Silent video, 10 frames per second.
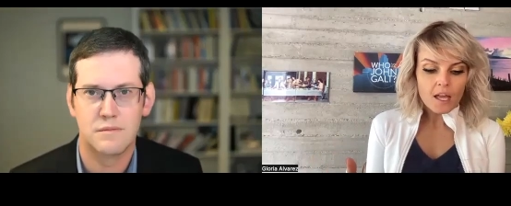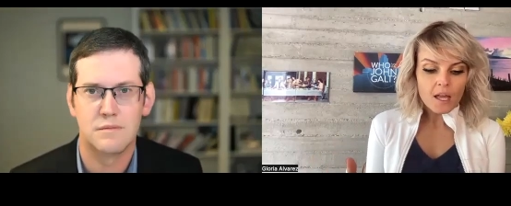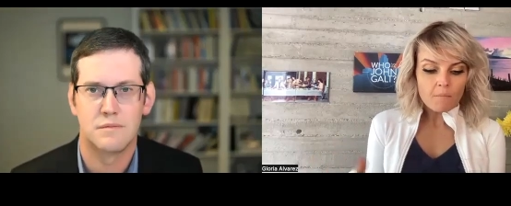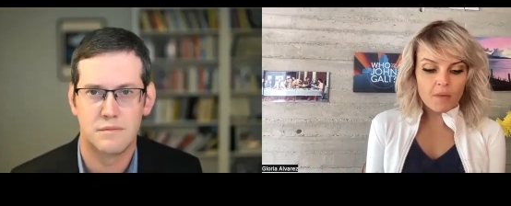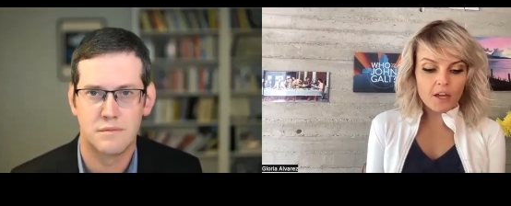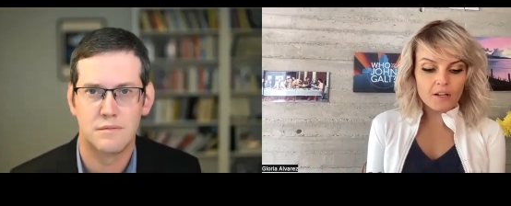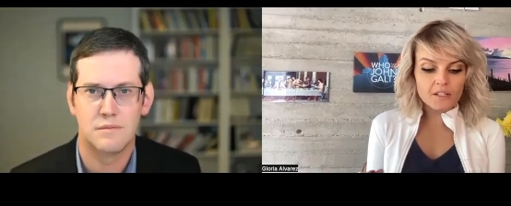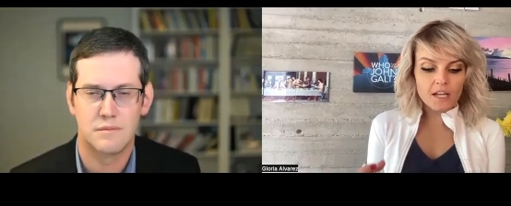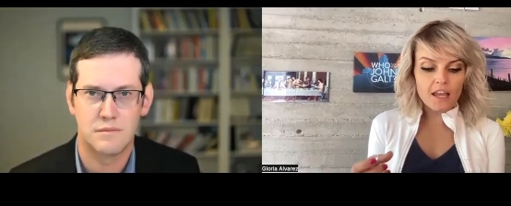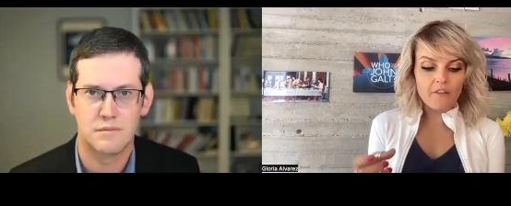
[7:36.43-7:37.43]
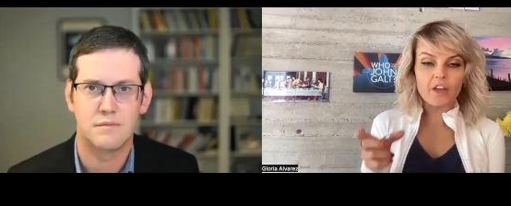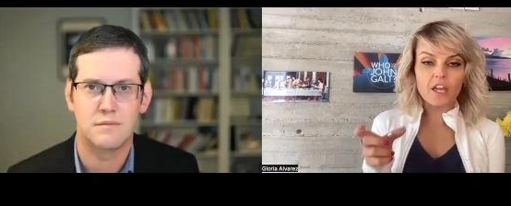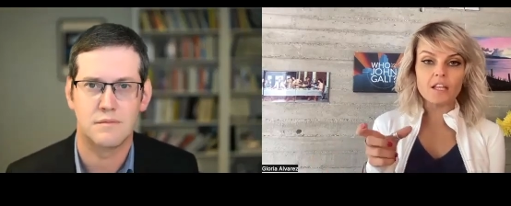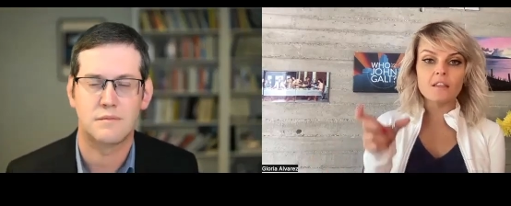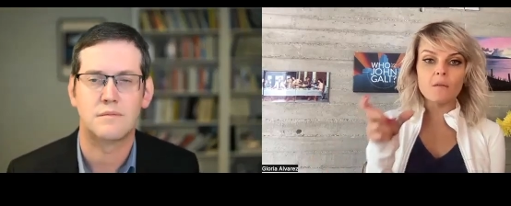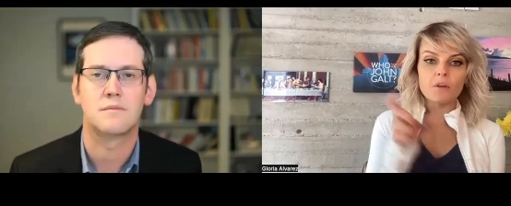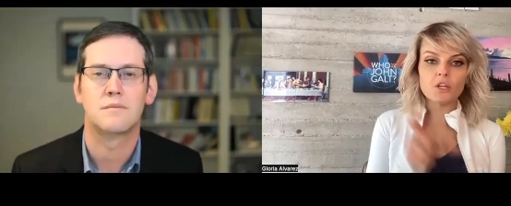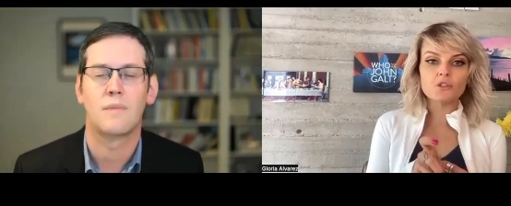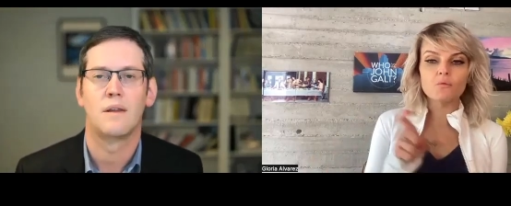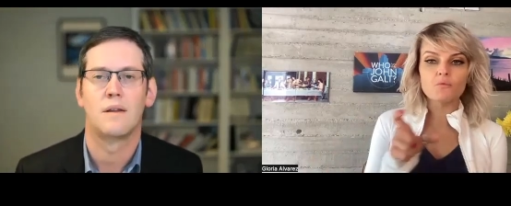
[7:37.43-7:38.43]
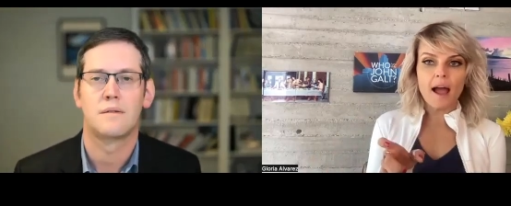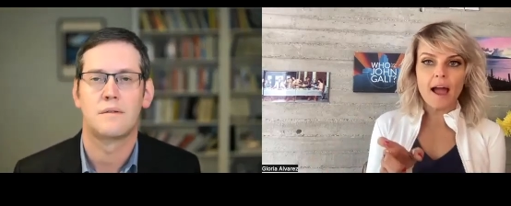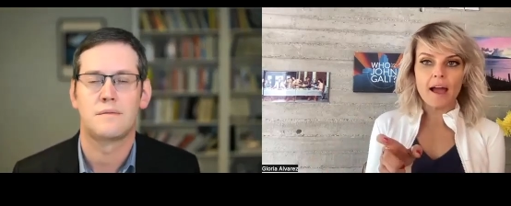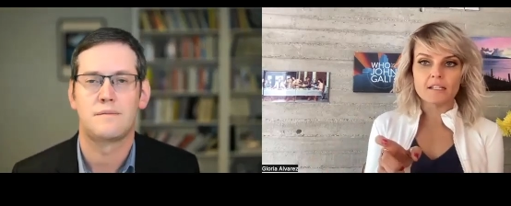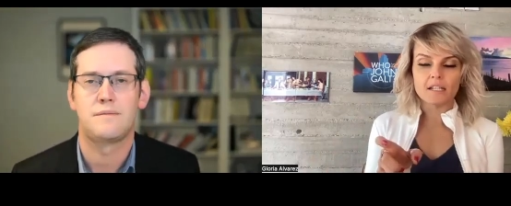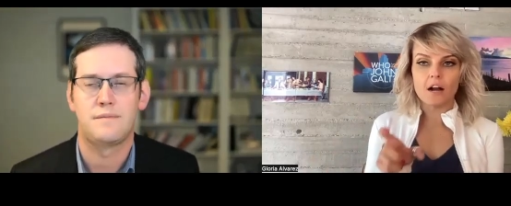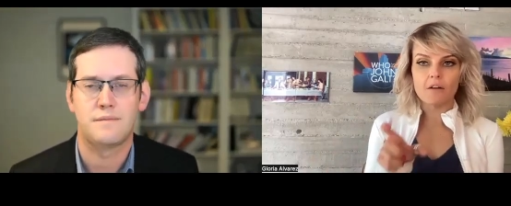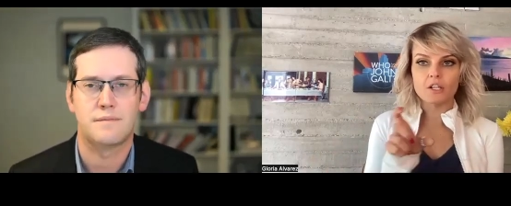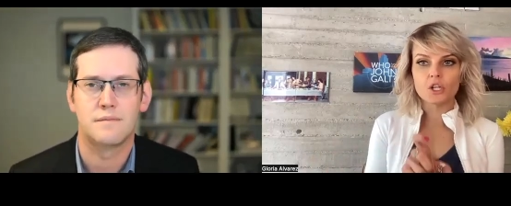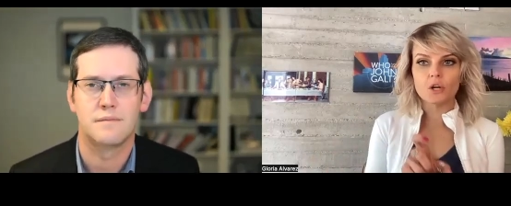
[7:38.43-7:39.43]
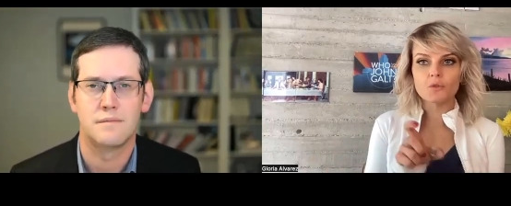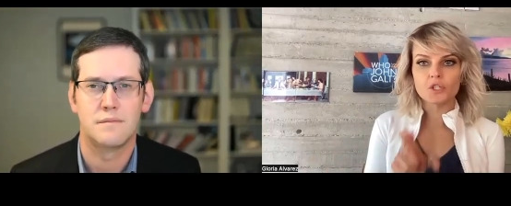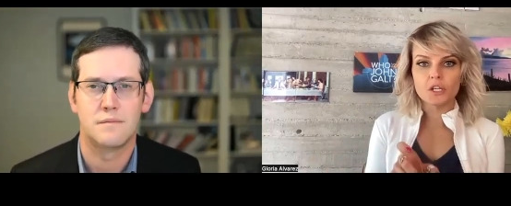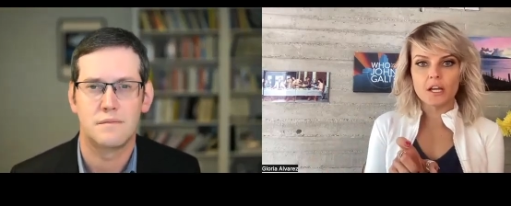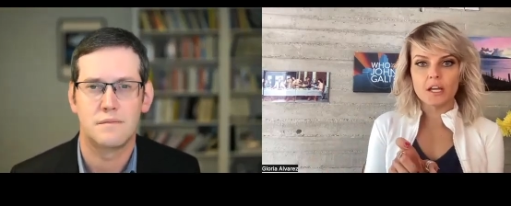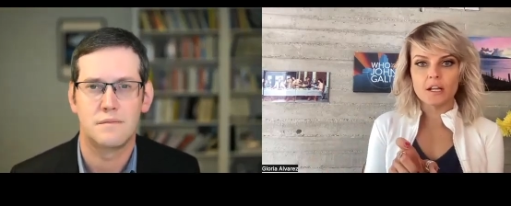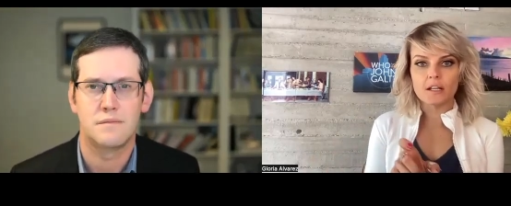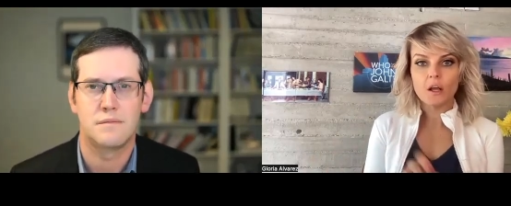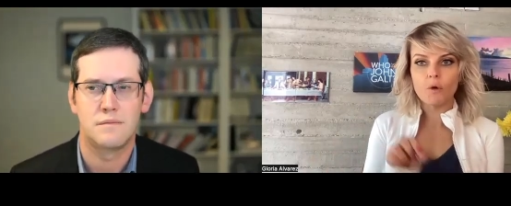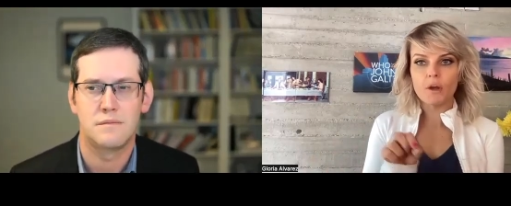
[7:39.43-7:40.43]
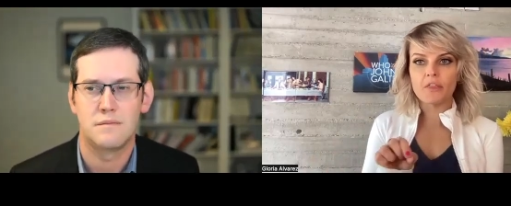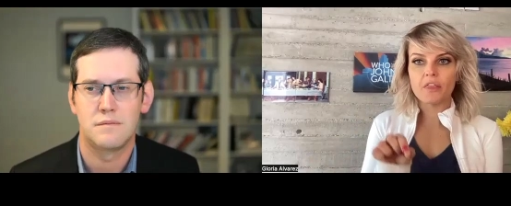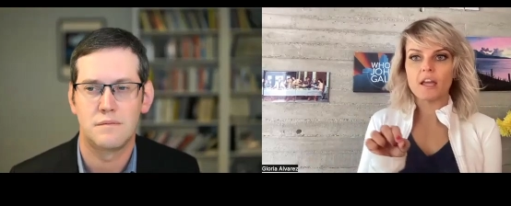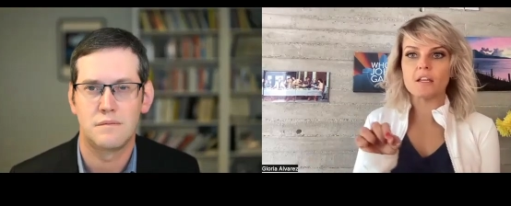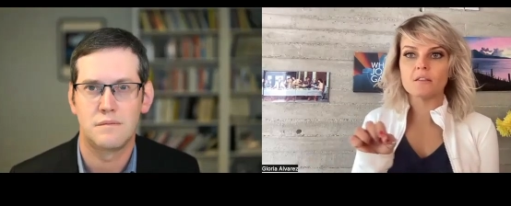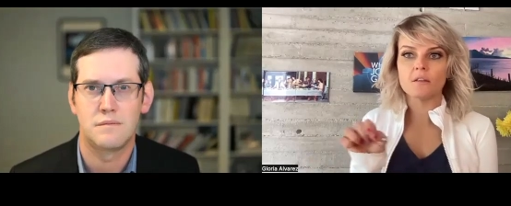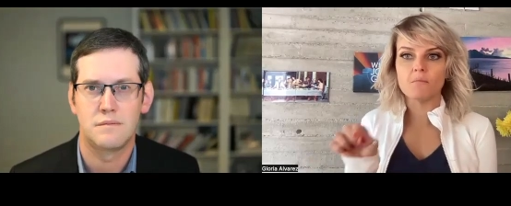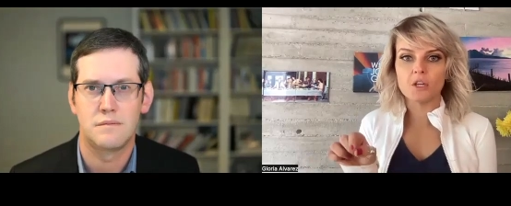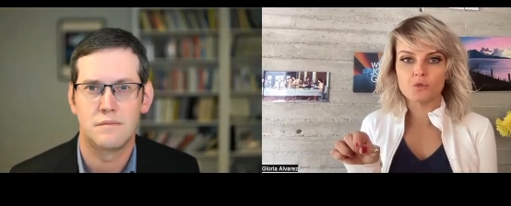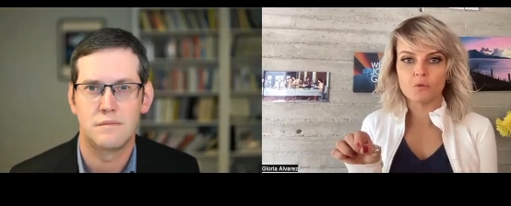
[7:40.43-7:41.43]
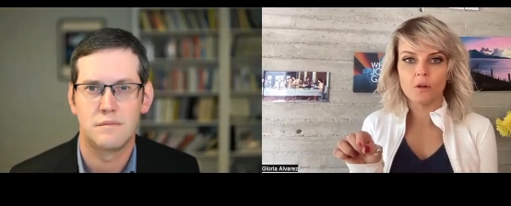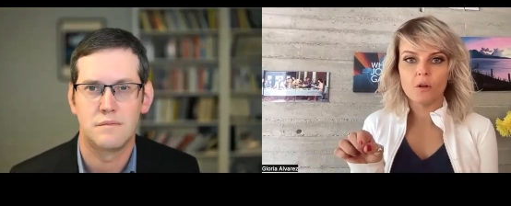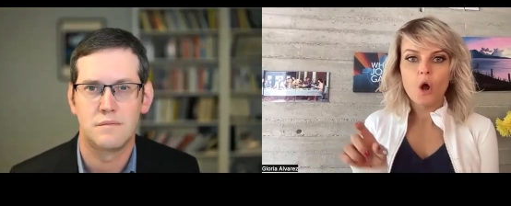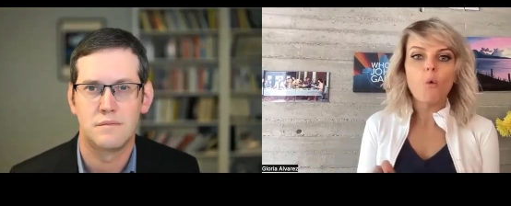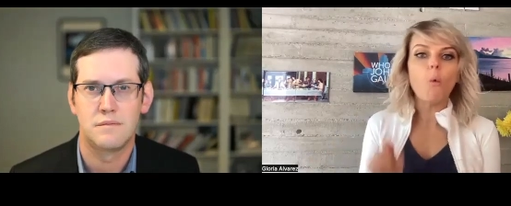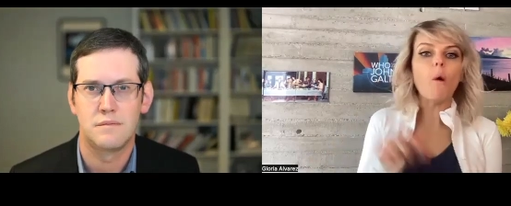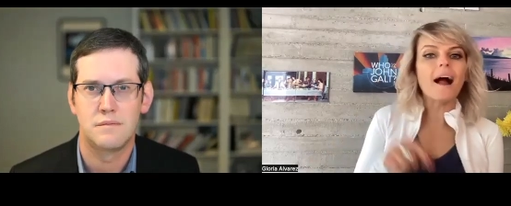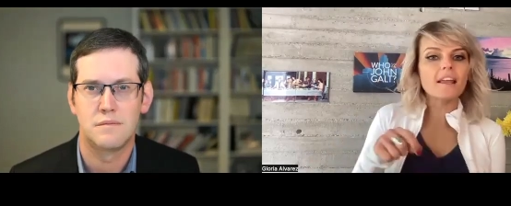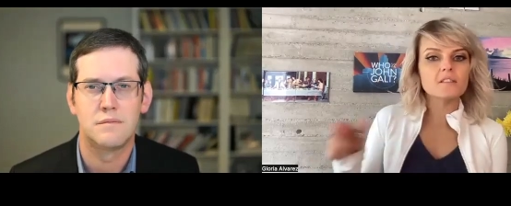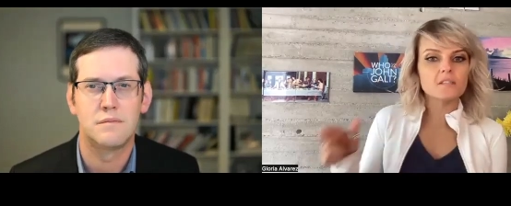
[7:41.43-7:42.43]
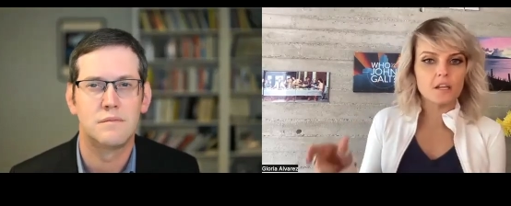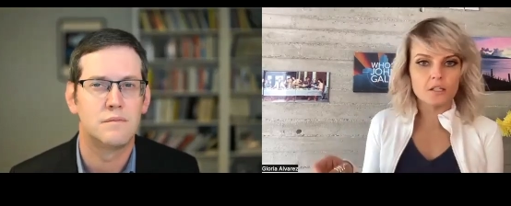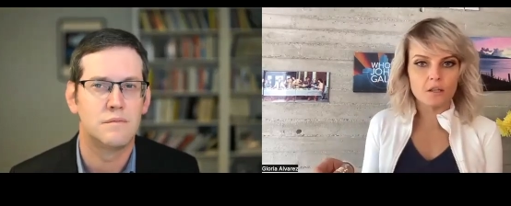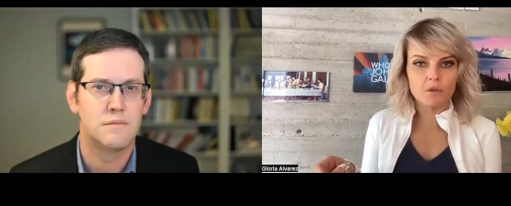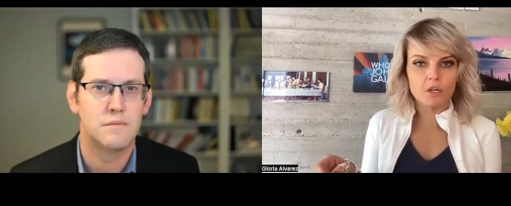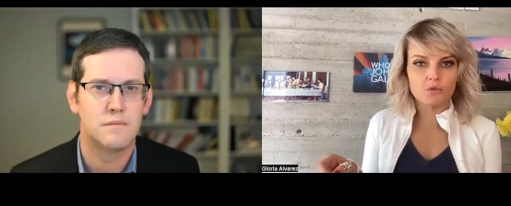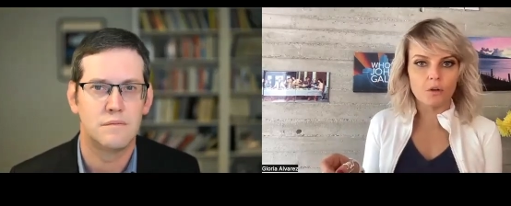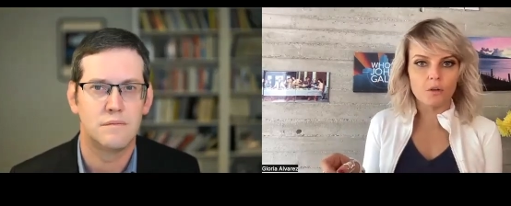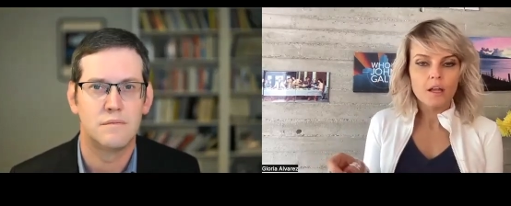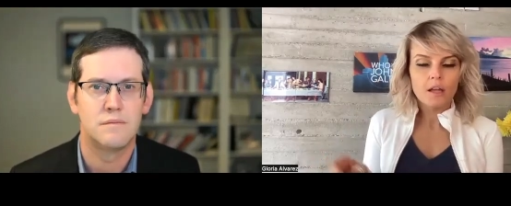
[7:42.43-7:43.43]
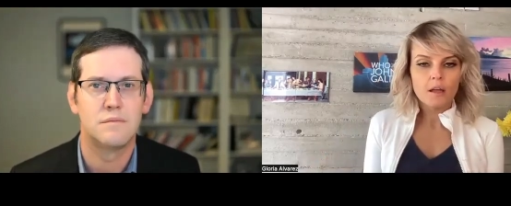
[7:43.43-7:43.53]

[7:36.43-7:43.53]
Speaker 1: because if individual rights are associated with individual, what is the individual?